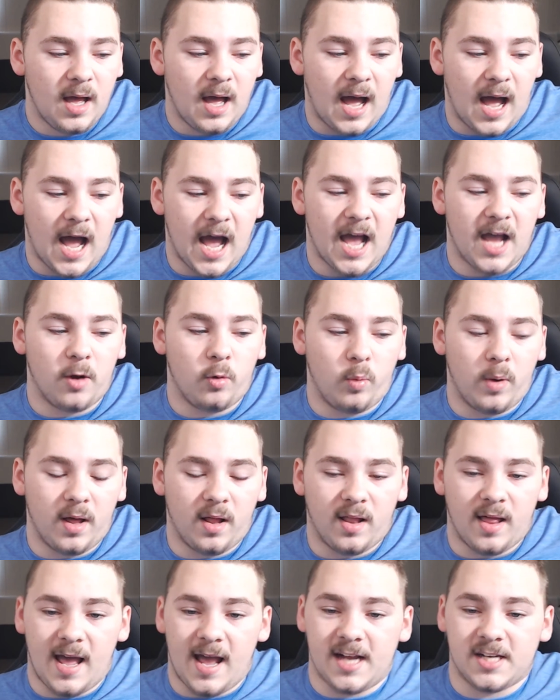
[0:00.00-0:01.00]
I
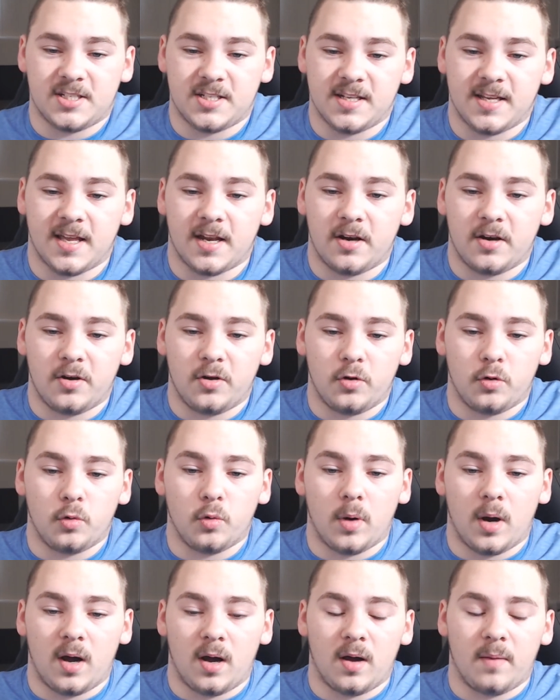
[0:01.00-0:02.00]
will actually get a new
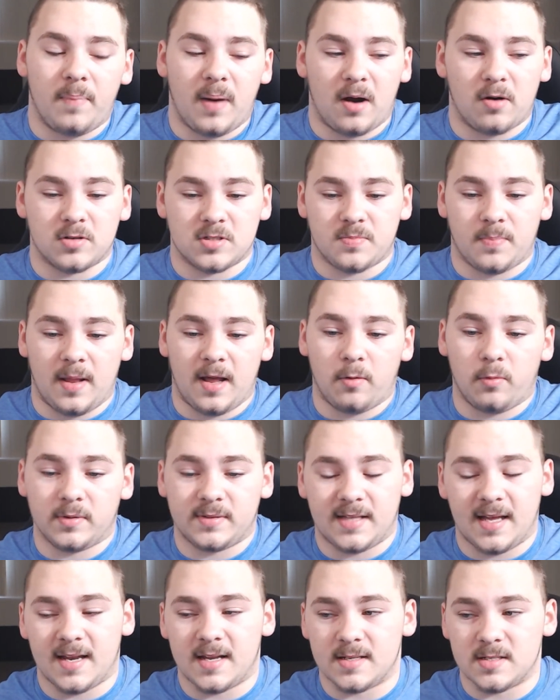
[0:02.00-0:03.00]
power supply with
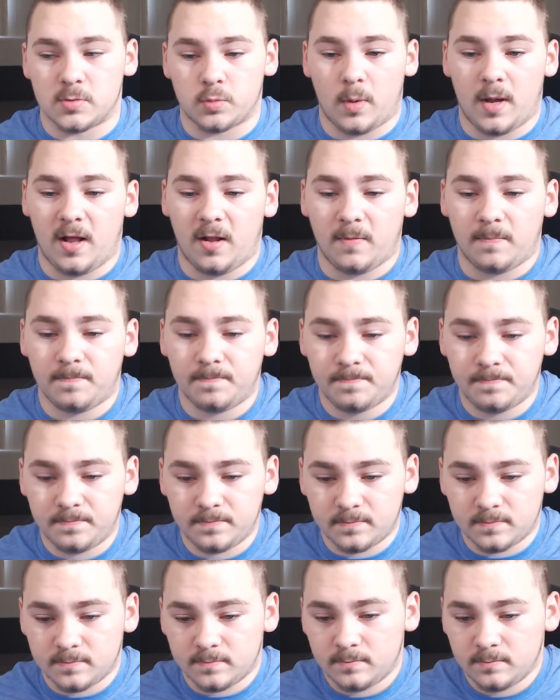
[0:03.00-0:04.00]
that as well,
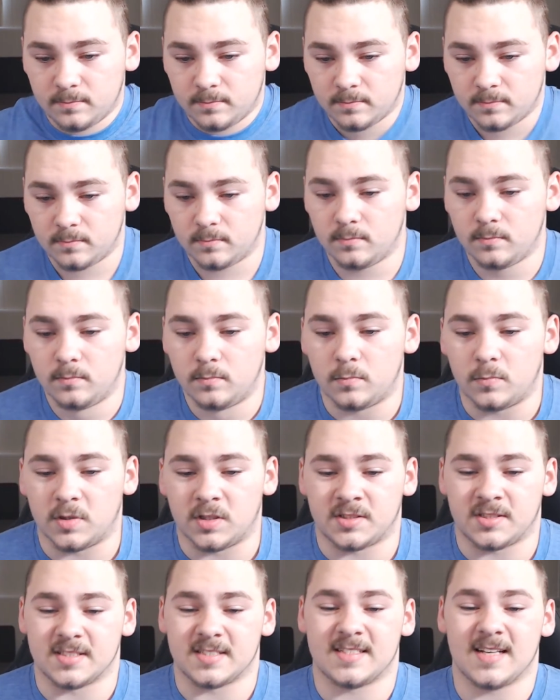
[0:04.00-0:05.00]

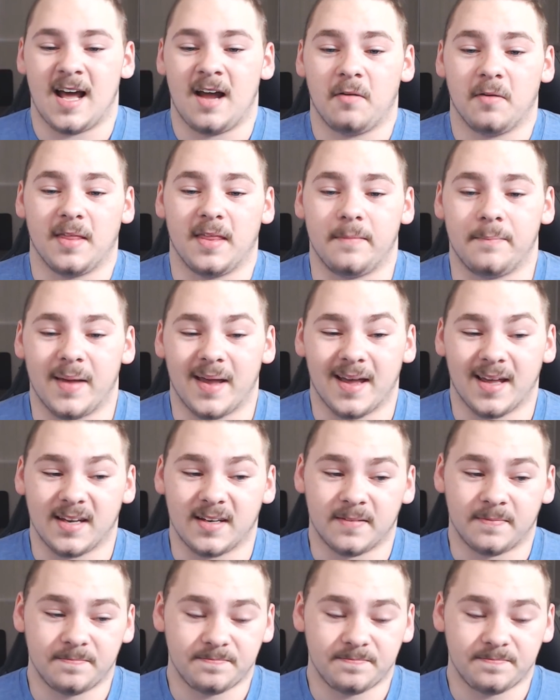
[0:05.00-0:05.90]
which is not really bad.